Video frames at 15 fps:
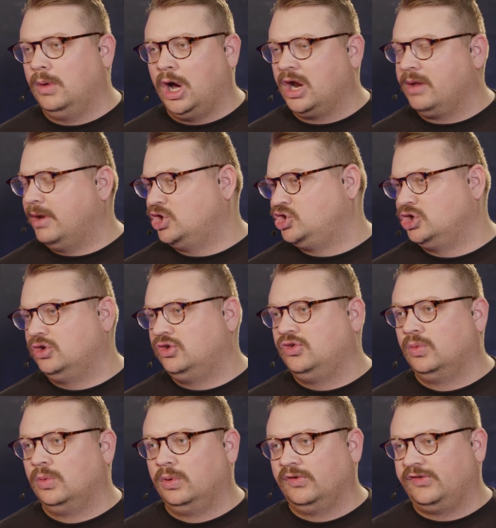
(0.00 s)
automation
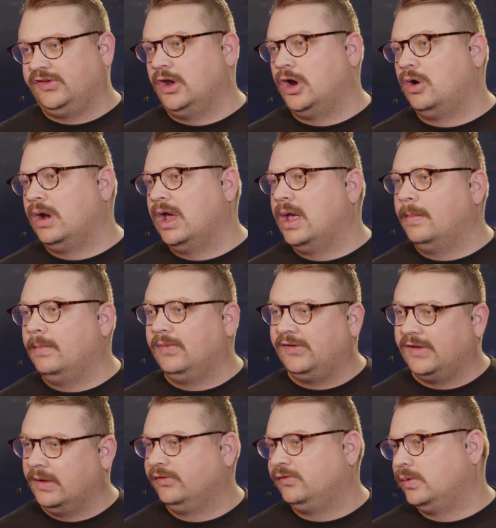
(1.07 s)
tools, CRM,
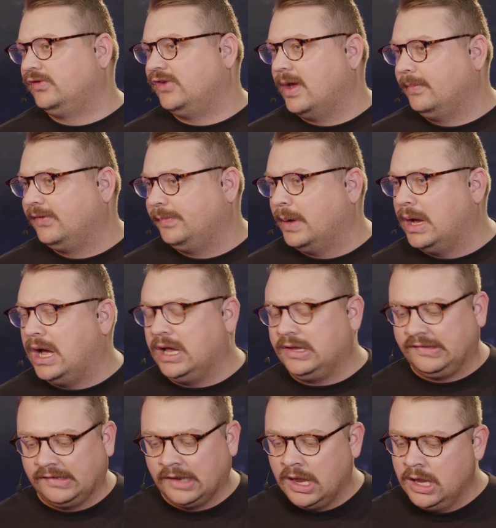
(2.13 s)
Salesforce,
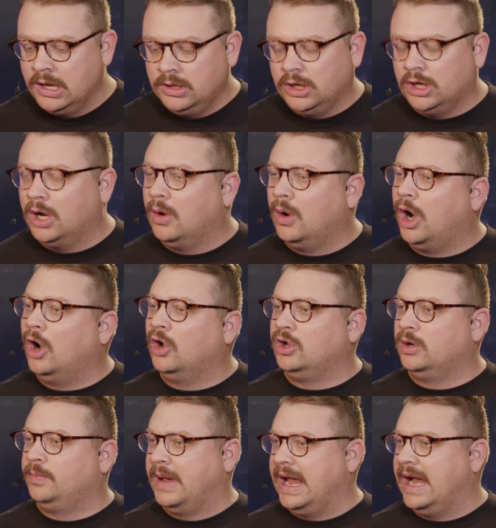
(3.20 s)
HubSpots, all
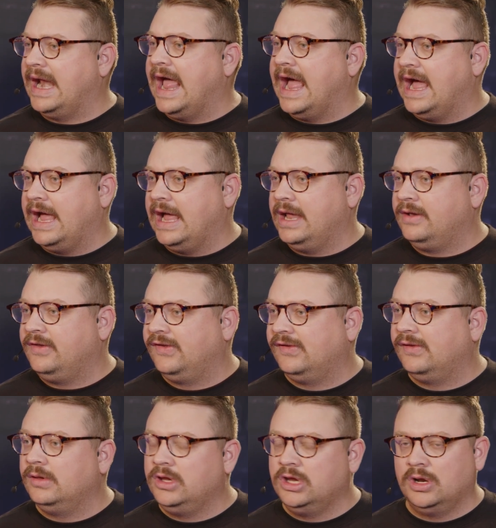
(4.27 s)
your paid
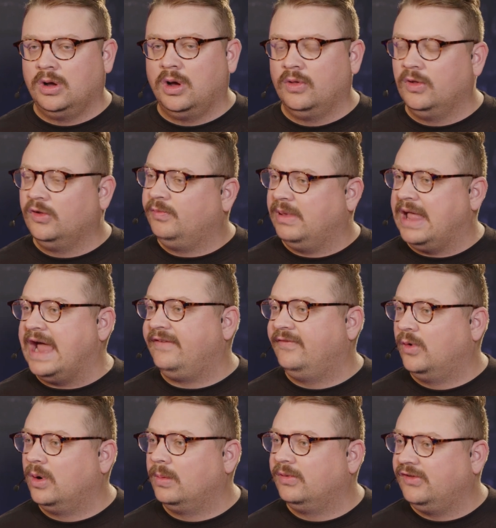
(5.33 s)
ads, all those
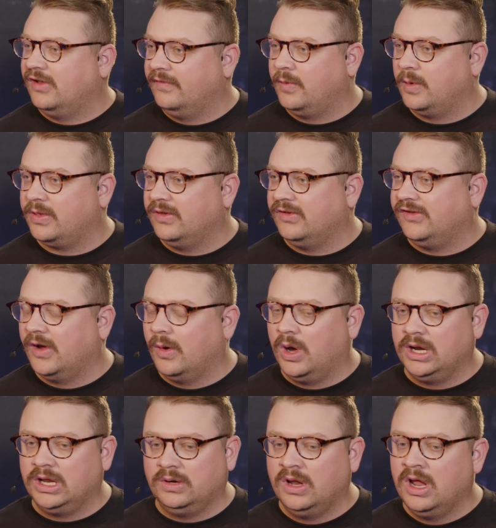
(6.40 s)
platforms, so forth and so
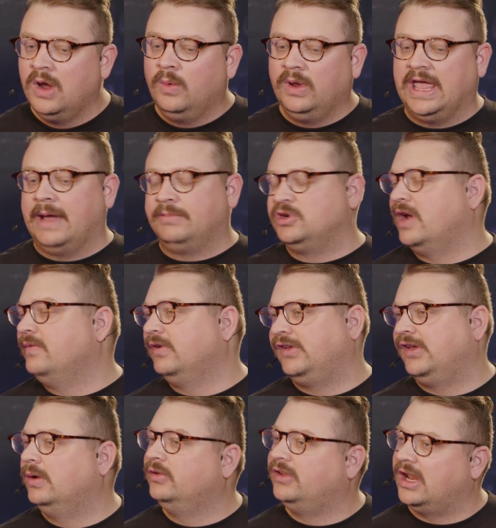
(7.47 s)
on, and we capture every
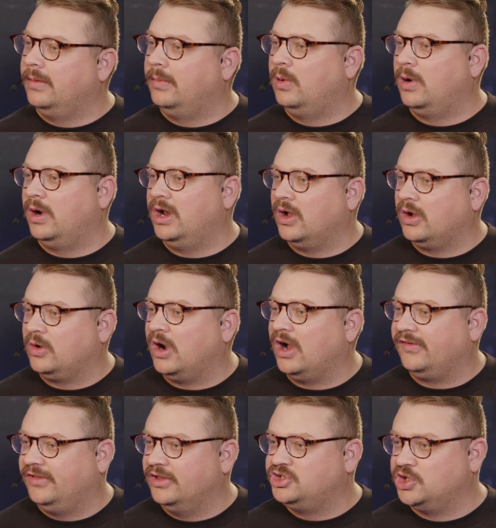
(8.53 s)
single data point
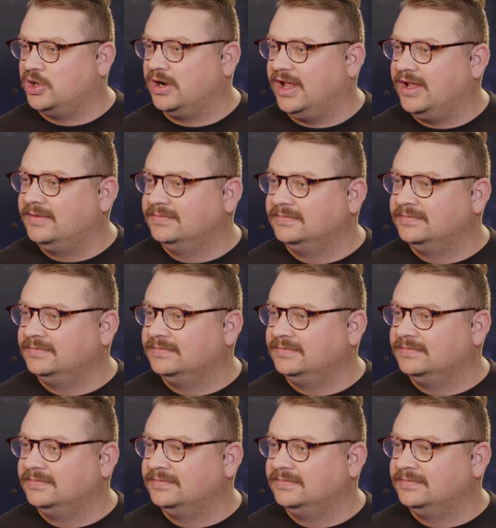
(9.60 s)
across the journey.